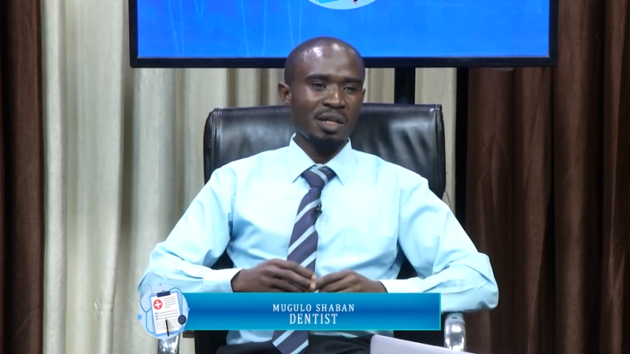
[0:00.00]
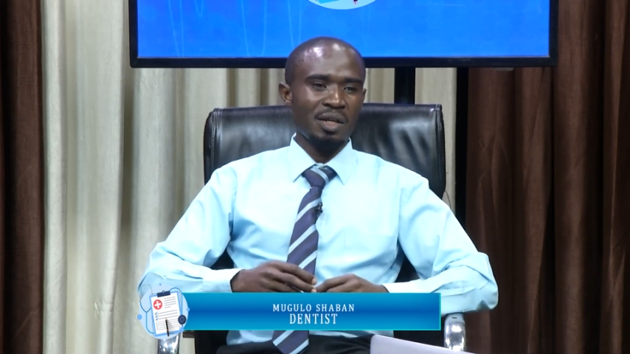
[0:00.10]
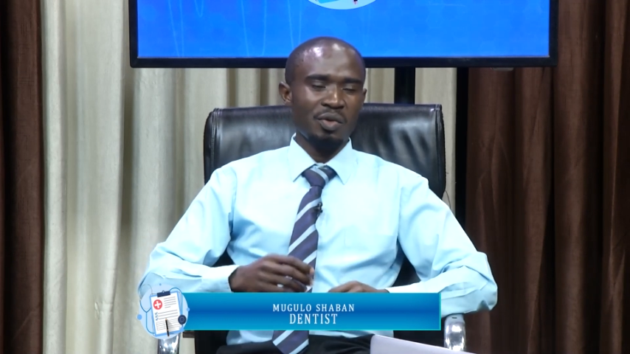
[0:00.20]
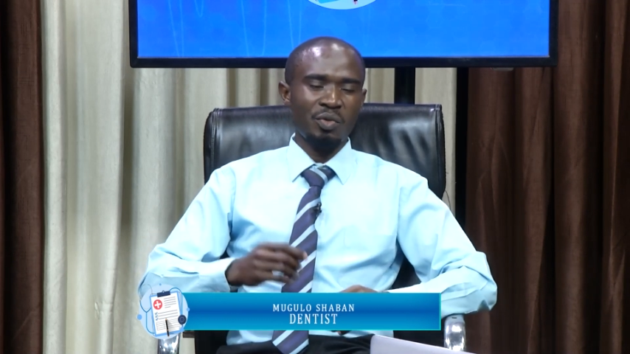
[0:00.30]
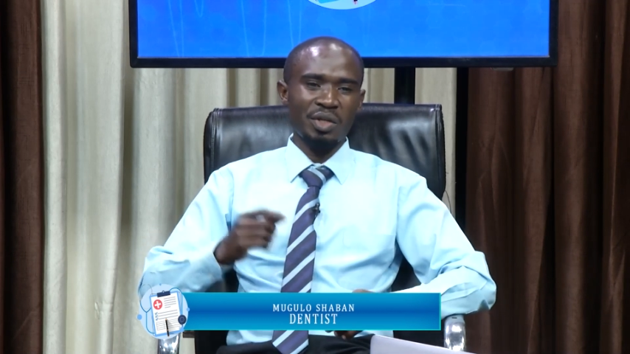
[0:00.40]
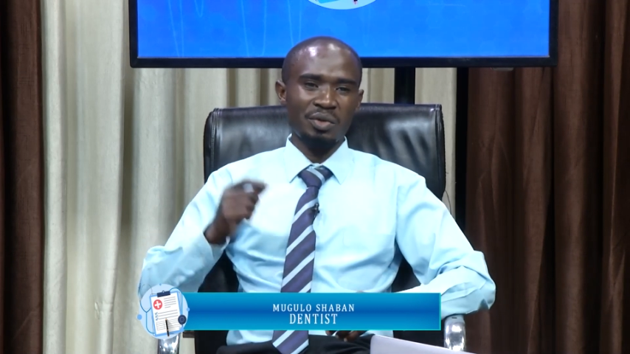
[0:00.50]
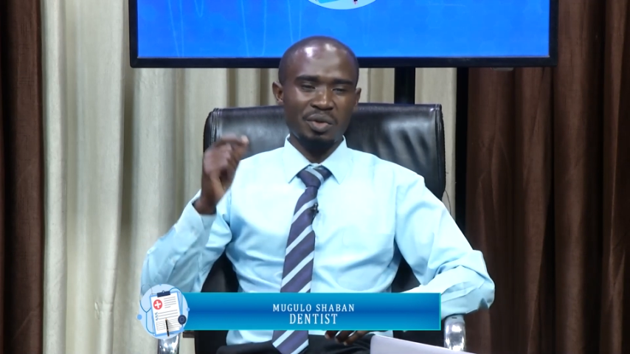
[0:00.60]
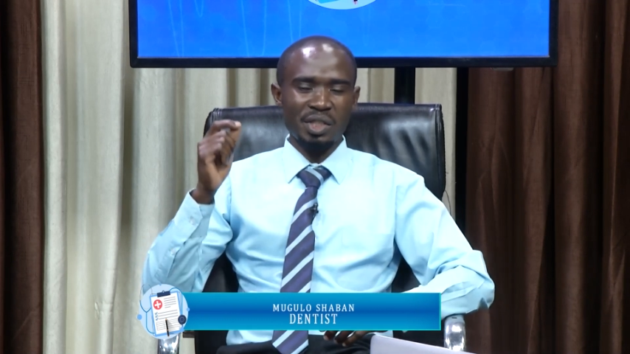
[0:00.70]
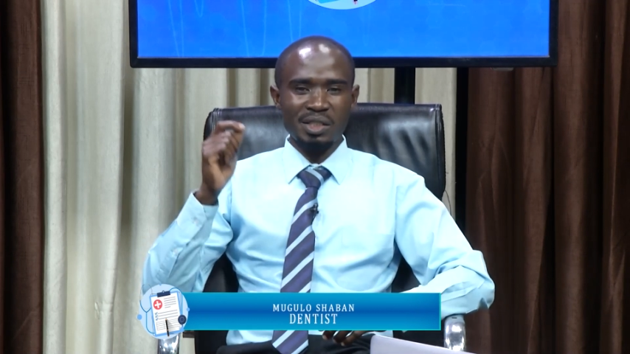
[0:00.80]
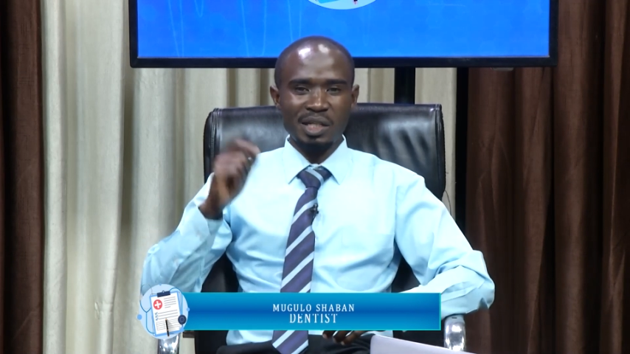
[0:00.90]
when you
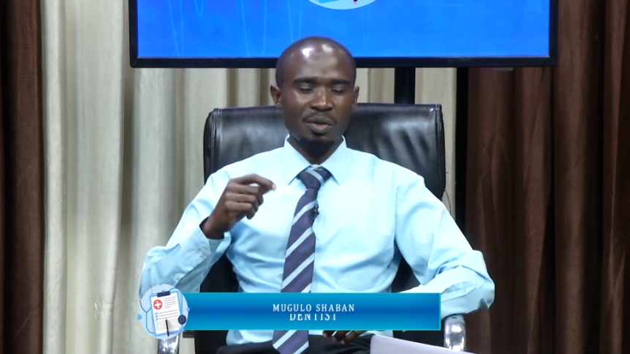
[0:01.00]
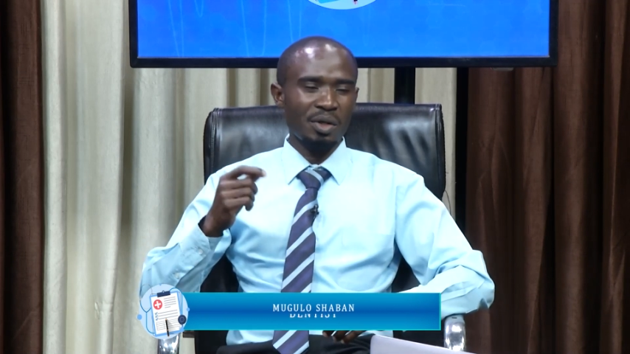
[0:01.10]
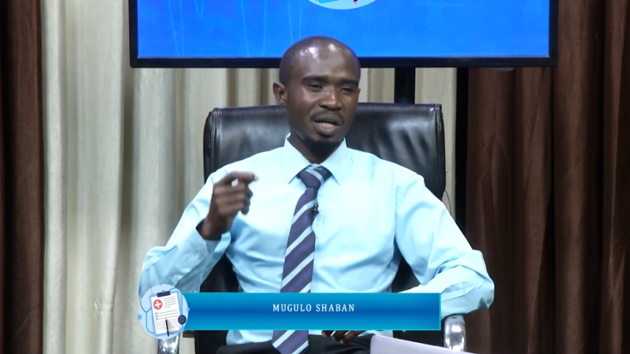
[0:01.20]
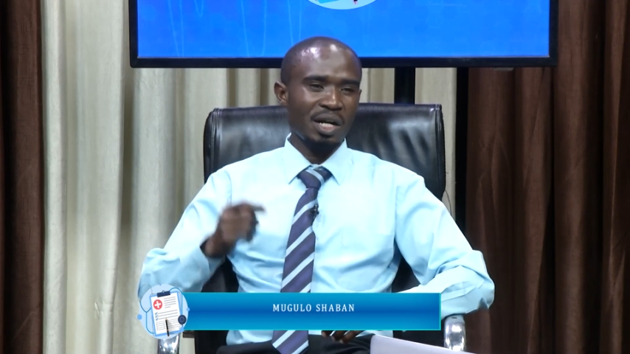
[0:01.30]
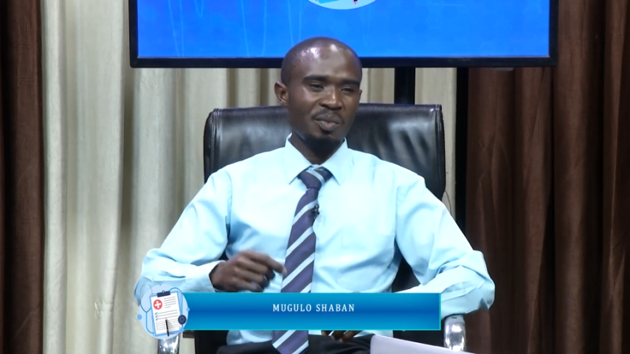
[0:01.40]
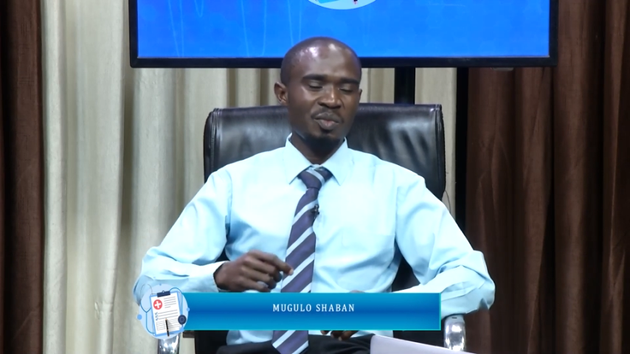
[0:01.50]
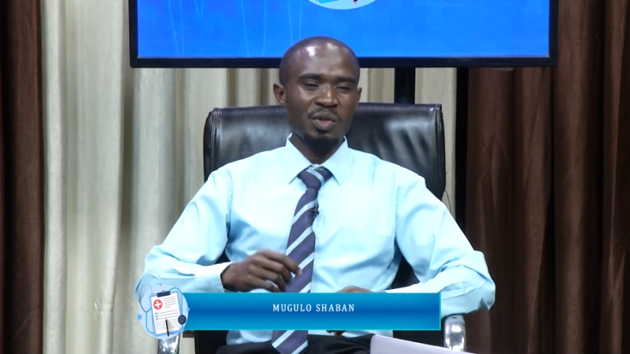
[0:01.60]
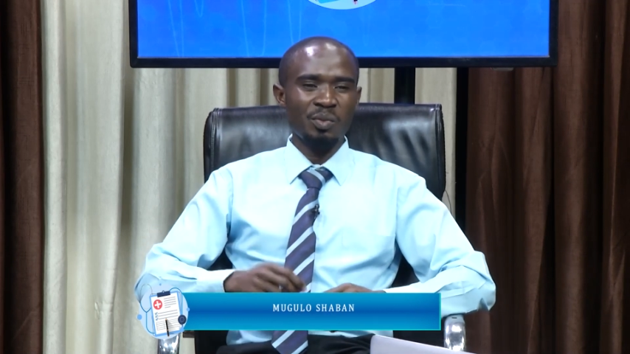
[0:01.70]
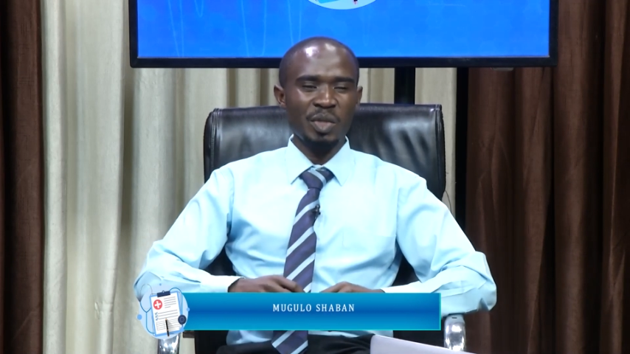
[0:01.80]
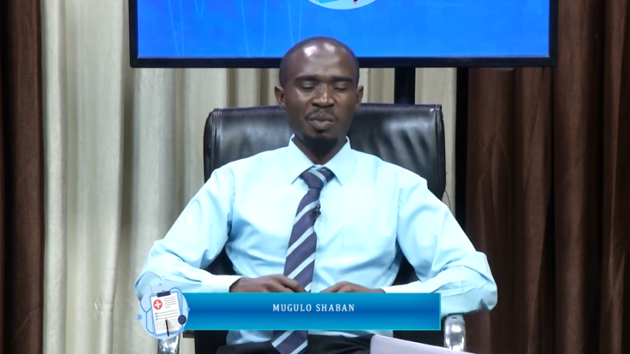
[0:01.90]
injure your gum,
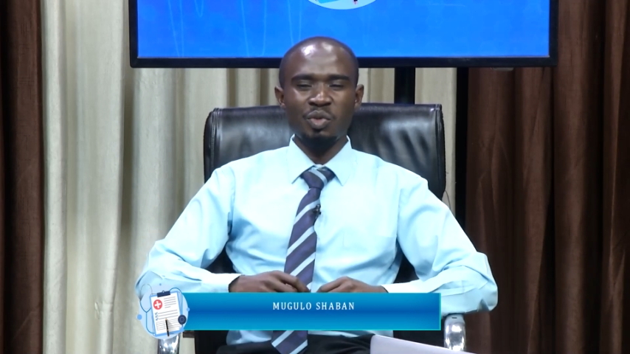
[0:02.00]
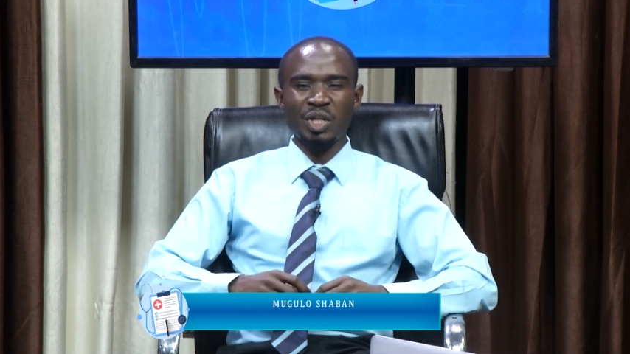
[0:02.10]
maybe when